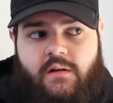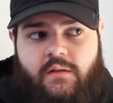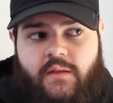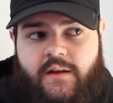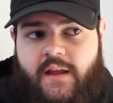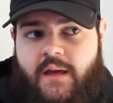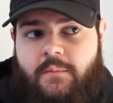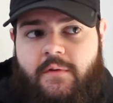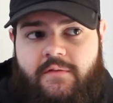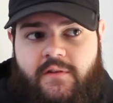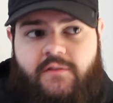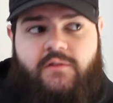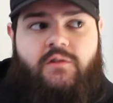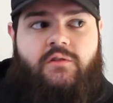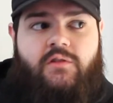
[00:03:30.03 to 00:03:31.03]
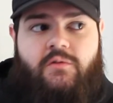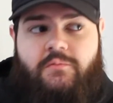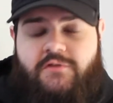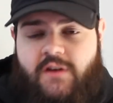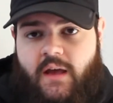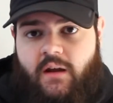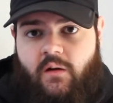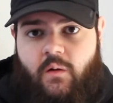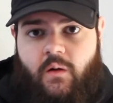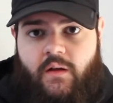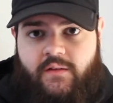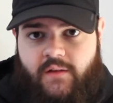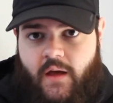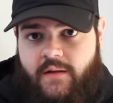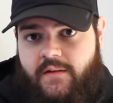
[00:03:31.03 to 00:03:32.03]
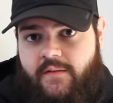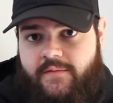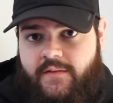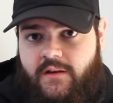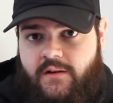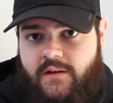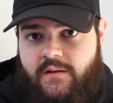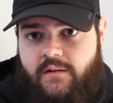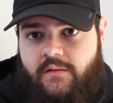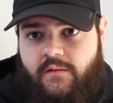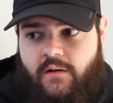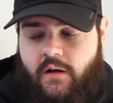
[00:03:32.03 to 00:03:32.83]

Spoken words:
the name of this YouTube channel is Undefeated.